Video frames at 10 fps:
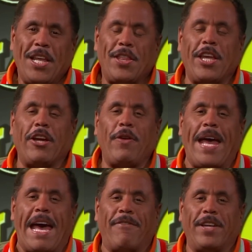There you
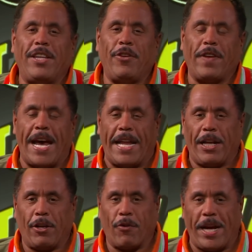have it. You've got
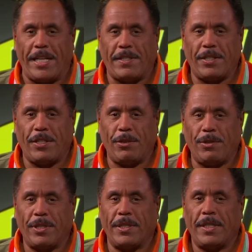a great
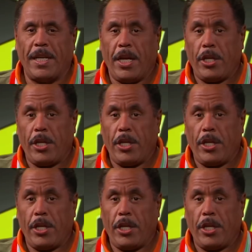institution.